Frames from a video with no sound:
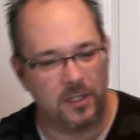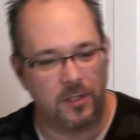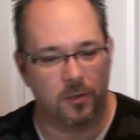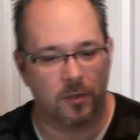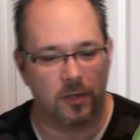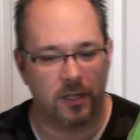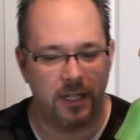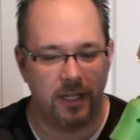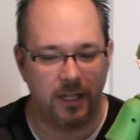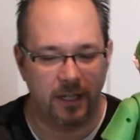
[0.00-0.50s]

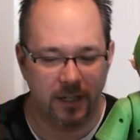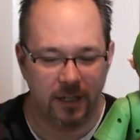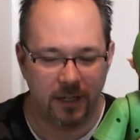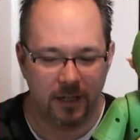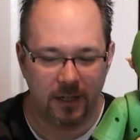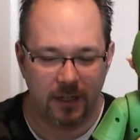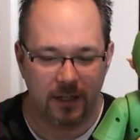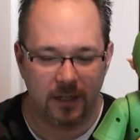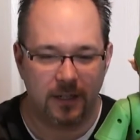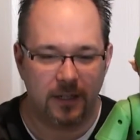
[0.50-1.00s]
dorky,
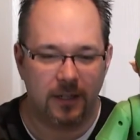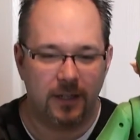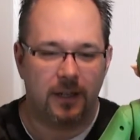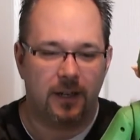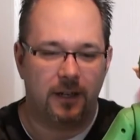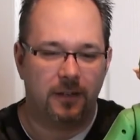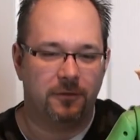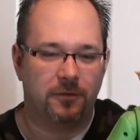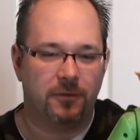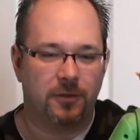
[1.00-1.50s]

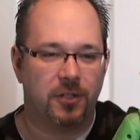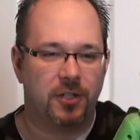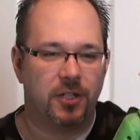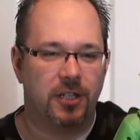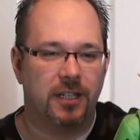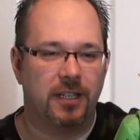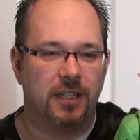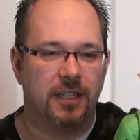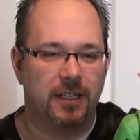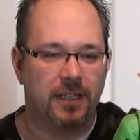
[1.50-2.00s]

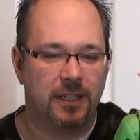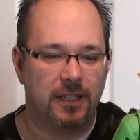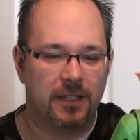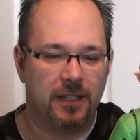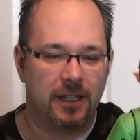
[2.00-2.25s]
unfortunately.